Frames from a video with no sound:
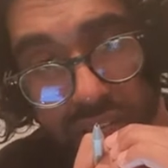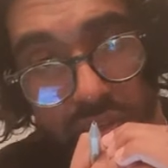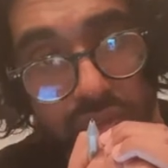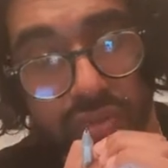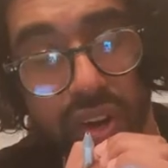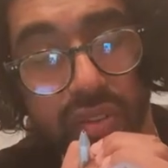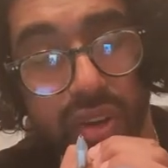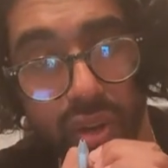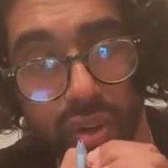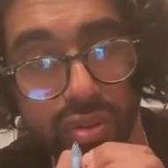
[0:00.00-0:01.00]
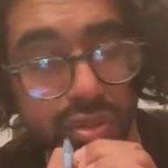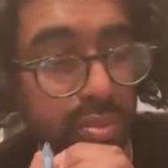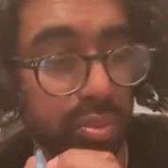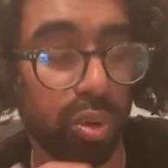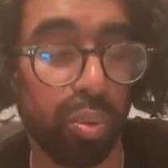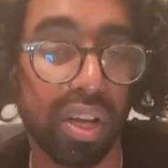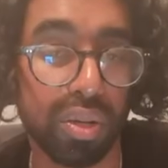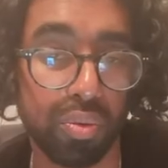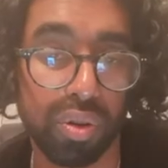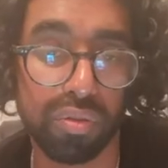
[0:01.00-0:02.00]
into a very hot small
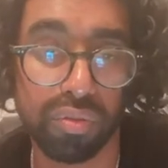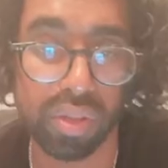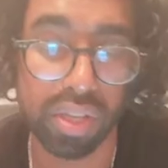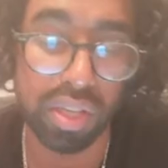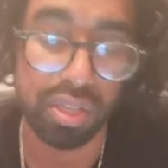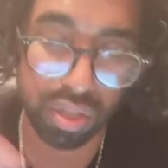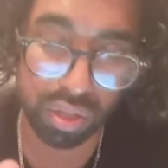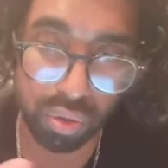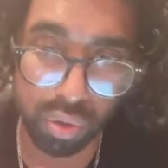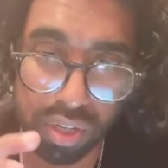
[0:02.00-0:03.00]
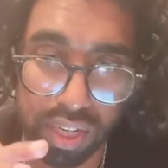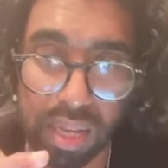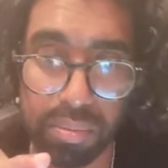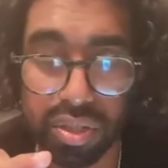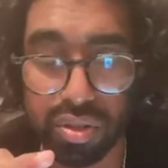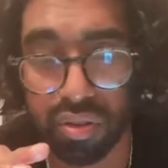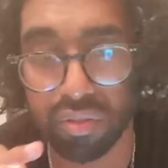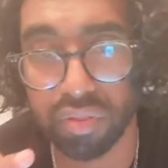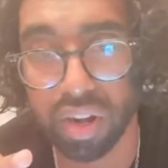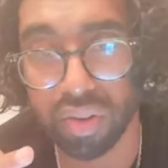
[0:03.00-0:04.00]
white dwarf. So the core collapses
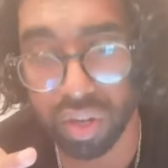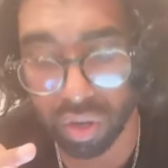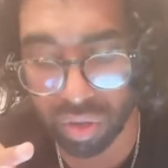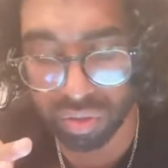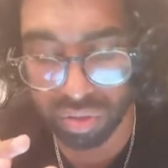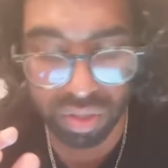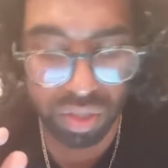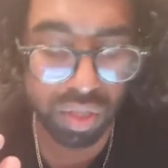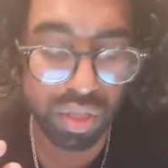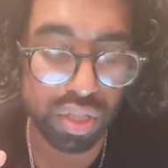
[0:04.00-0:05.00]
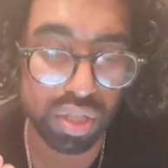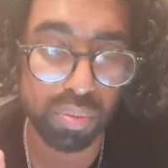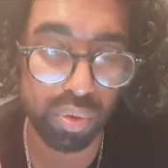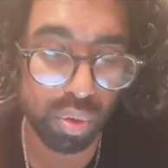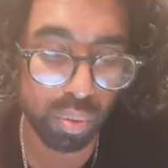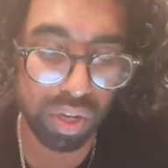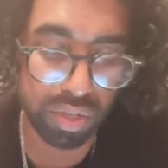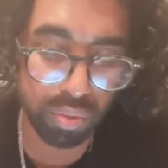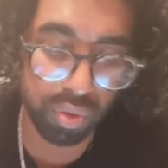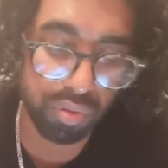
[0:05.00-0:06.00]
to a very hot small
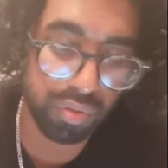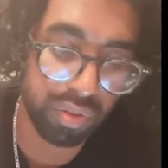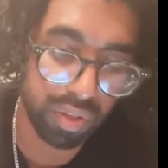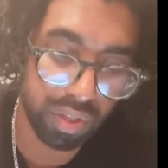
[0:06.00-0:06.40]
white dwarf.